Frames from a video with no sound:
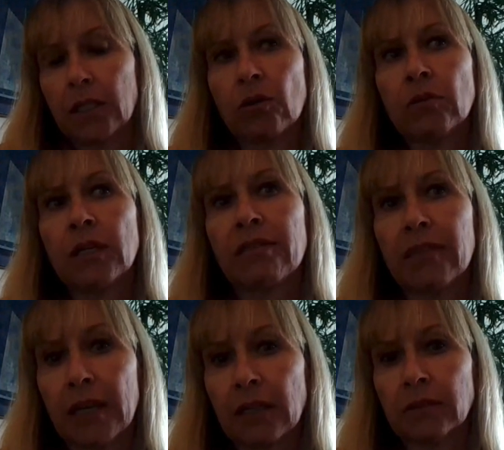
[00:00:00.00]
the
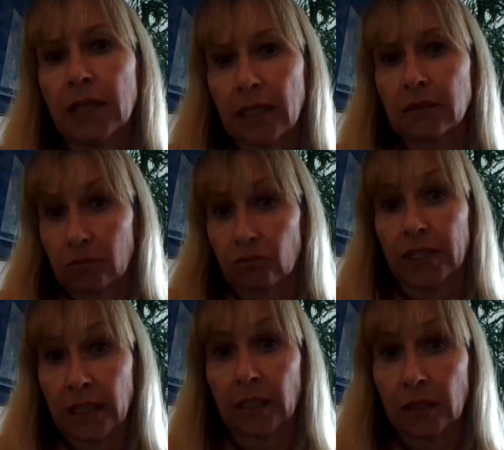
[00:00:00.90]
only thing
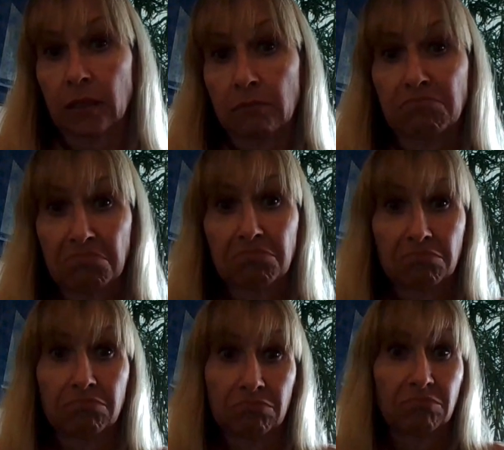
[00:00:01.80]
that
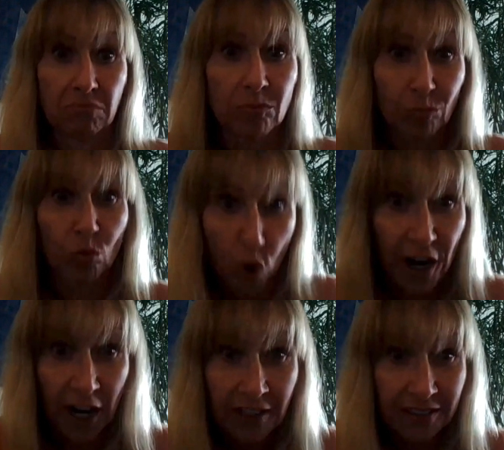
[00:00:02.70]
really
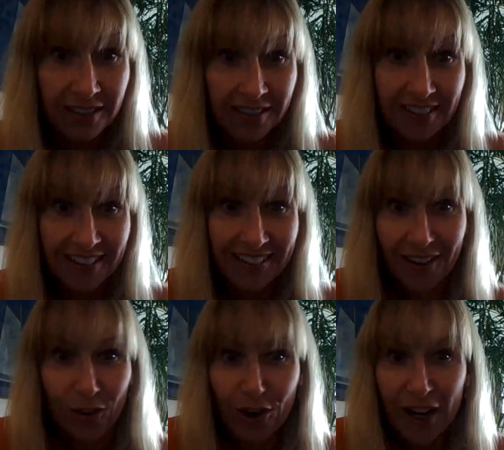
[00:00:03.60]
worked
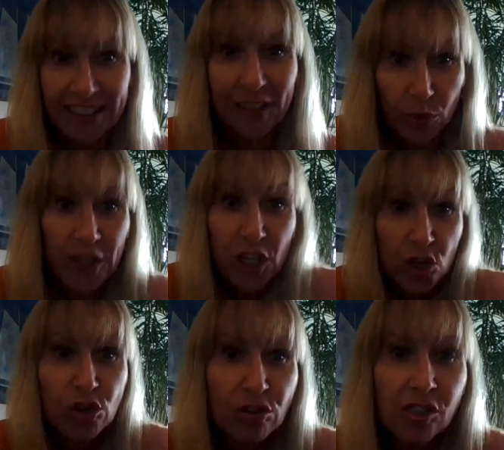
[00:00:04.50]
or that
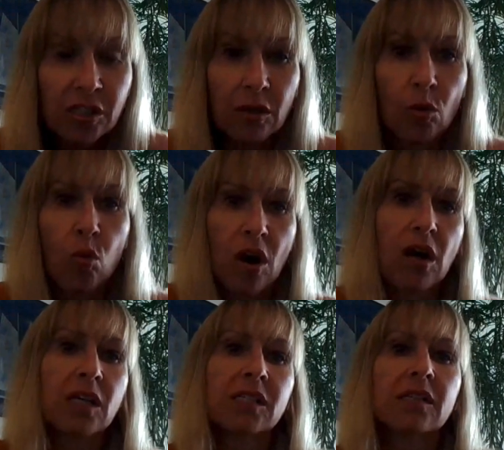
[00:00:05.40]
we used
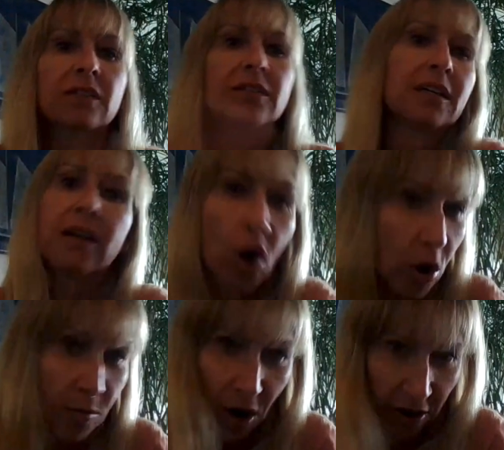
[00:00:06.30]
was
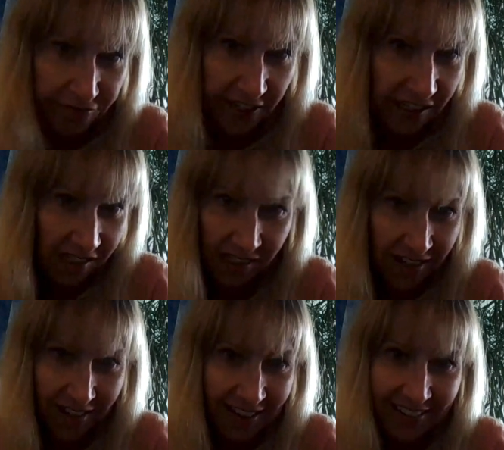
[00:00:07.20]
the home
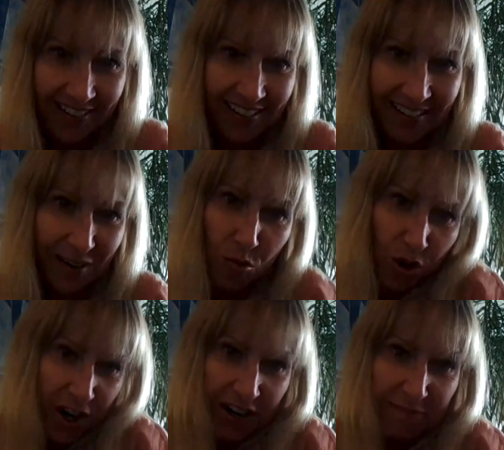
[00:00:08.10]
office
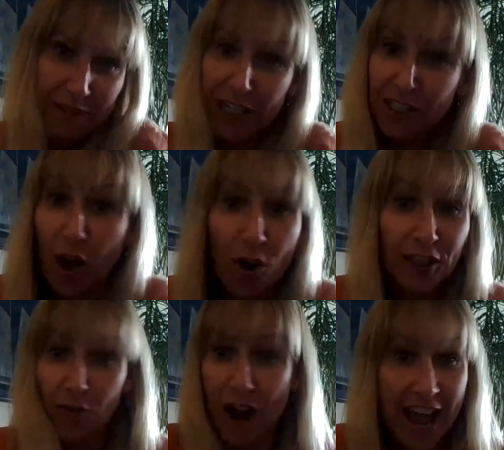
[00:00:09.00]
work, because
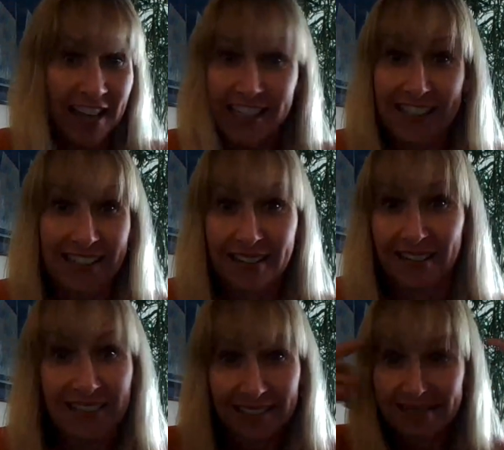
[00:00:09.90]
all the rest
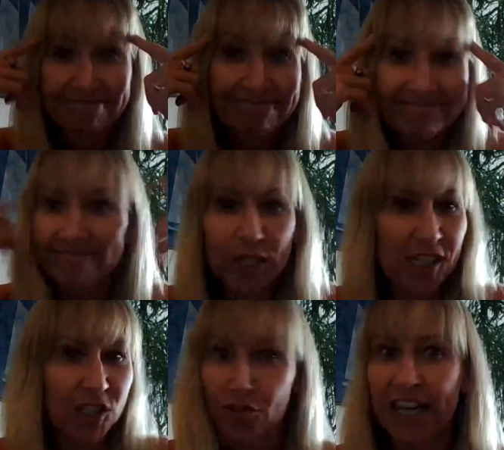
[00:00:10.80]

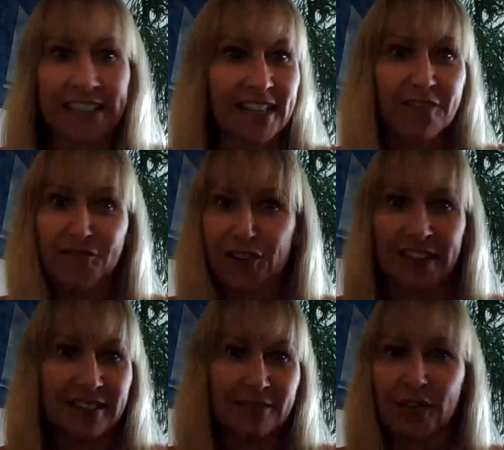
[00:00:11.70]
was really
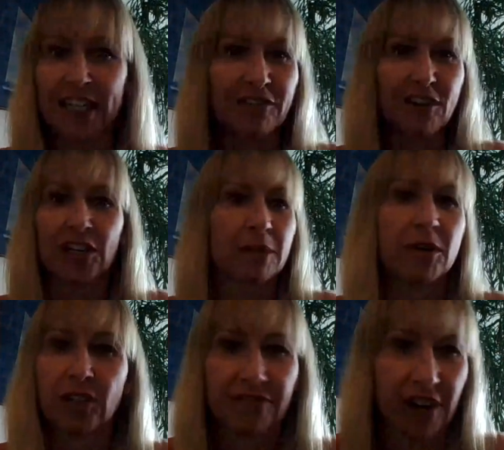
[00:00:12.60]
different. We never
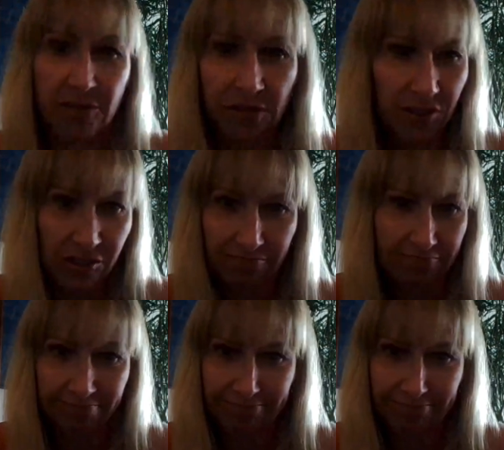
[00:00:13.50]
thought about a virus.